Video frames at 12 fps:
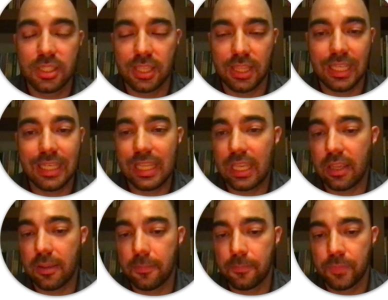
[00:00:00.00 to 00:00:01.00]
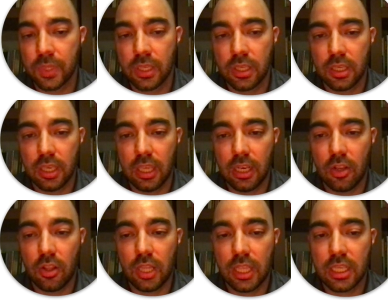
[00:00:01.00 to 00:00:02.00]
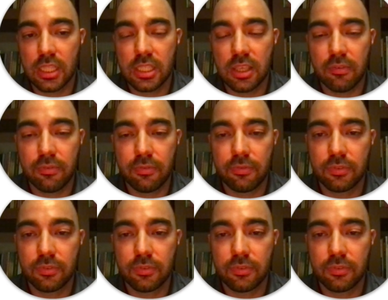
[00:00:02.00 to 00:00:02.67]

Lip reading: linting, and all that good stuff.